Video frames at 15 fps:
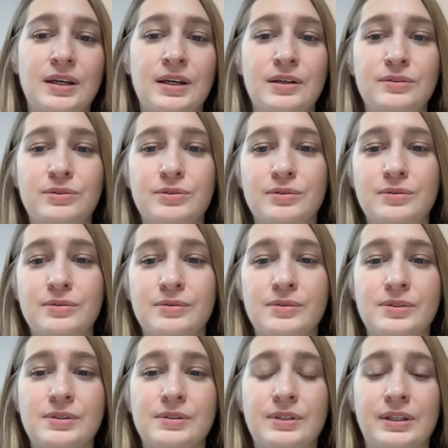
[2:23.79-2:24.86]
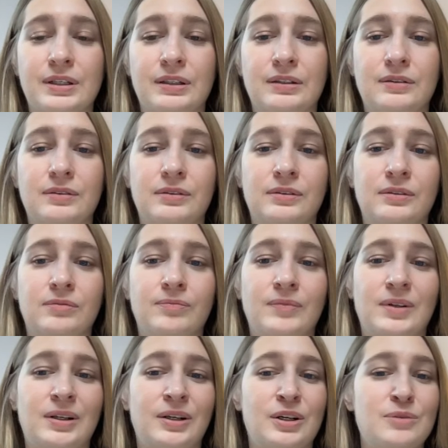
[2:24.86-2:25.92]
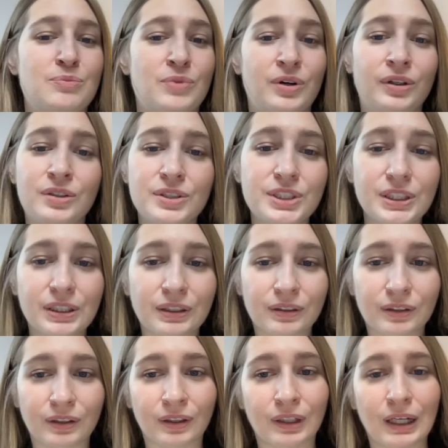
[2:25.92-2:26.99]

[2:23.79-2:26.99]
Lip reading: ANDREWS are emerging.